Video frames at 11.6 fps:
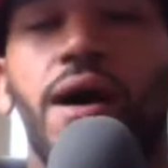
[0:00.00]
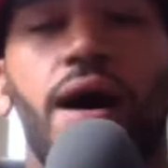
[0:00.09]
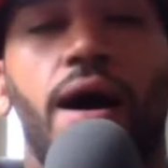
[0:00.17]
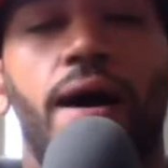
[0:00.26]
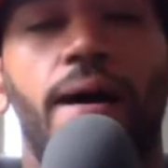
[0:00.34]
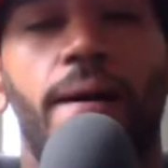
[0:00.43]

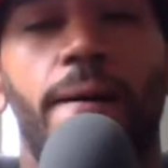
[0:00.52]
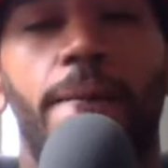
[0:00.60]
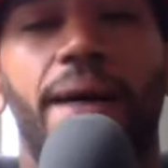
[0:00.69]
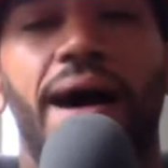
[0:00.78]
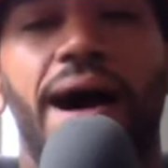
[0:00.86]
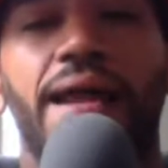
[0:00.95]

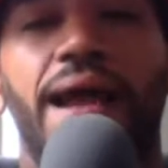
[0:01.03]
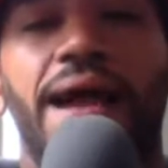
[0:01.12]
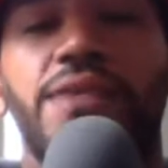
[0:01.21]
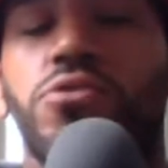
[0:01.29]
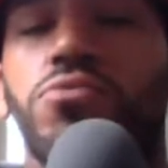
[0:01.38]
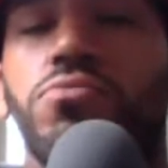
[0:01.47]
I
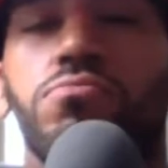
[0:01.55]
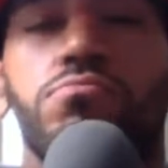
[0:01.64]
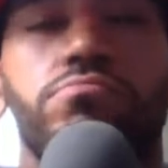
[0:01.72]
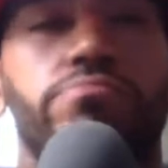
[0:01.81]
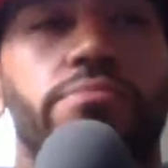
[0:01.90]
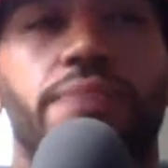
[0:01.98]

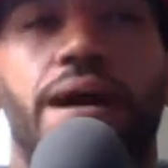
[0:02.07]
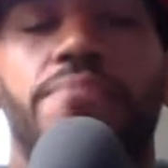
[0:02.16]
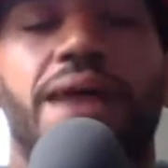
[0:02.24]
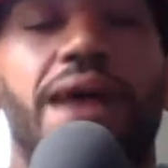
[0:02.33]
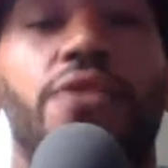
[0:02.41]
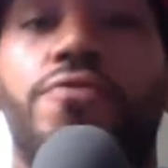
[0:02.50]

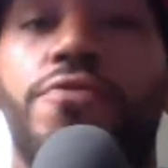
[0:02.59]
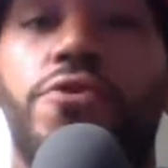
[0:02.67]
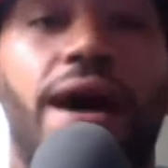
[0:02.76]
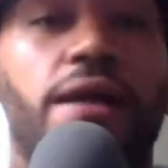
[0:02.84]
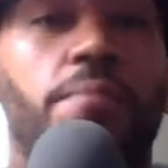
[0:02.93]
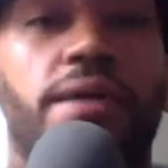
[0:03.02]
don't feel
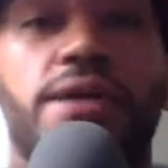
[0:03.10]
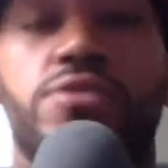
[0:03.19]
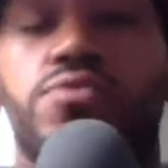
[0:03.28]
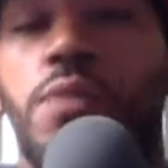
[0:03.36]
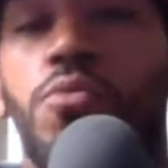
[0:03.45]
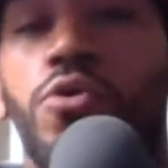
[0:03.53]
out of place
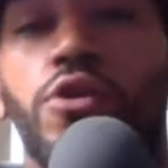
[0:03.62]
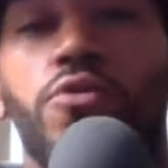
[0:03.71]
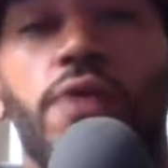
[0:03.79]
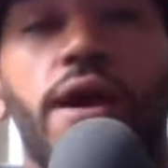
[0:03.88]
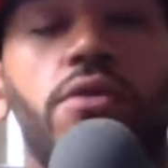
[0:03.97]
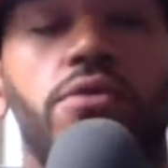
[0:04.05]
when I'm on the
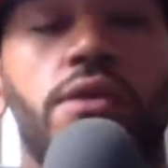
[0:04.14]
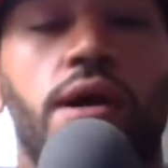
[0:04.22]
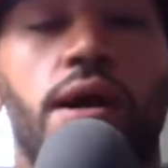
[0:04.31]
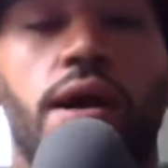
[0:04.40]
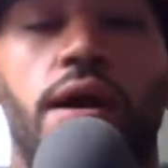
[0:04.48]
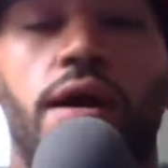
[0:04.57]
ground.
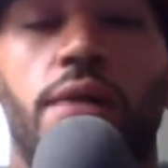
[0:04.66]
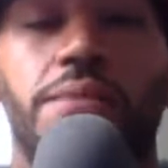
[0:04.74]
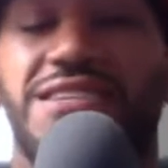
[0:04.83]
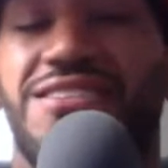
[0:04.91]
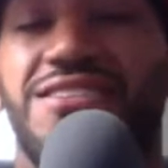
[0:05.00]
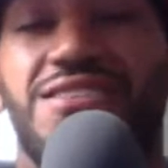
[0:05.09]

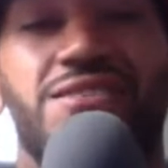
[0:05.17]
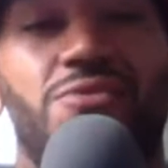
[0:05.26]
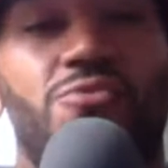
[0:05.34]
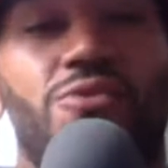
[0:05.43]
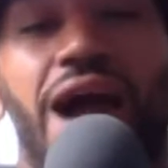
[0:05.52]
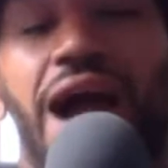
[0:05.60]
It's just
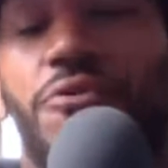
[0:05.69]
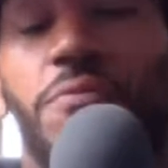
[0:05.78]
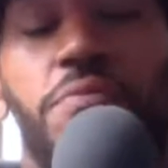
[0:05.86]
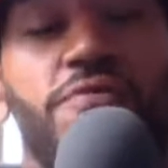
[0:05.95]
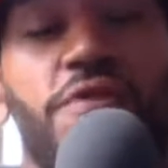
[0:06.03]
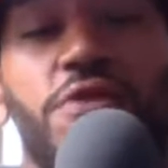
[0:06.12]
somewhere I would
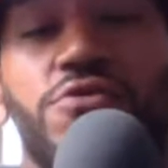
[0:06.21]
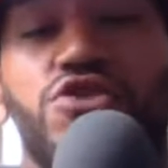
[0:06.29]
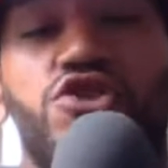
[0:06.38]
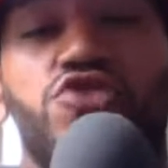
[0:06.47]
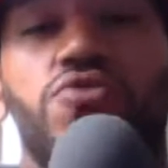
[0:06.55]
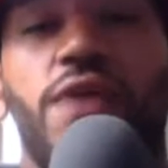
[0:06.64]
prefer to
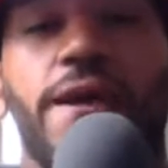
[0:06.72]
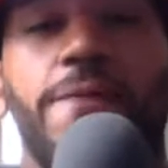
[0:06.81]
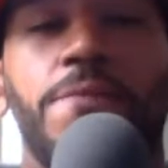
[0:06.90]
strike.